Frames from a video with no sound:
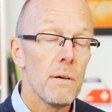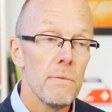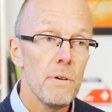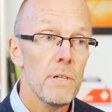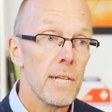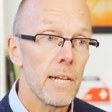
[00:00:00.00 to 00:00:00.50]

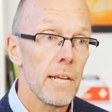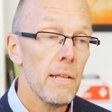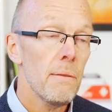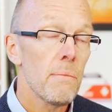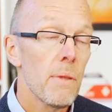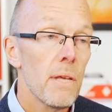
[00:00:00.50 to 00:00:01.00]
Firstly,
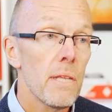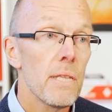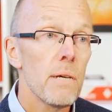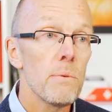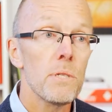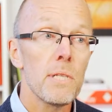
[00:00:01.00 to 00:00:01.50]

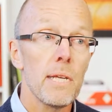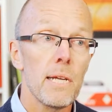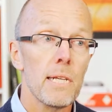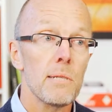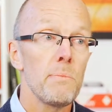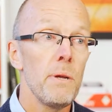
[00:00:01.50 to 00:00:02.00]
there was the
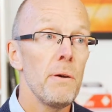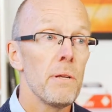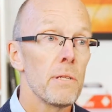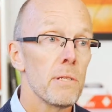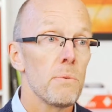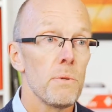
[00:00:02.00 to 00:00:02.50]

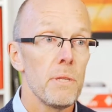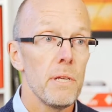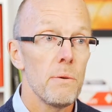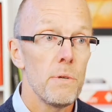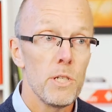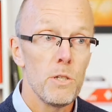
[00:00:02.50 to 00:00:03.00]
experience with the
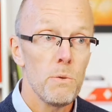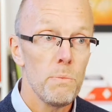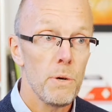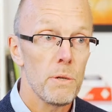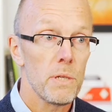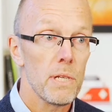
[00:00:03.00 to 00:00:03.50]
original
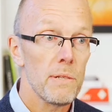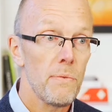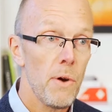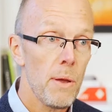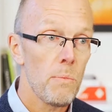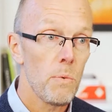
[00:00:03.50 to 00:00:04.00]
process
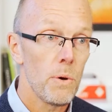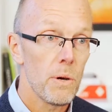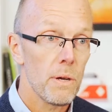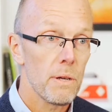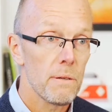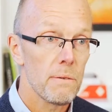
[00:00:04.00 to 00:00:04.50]
framework.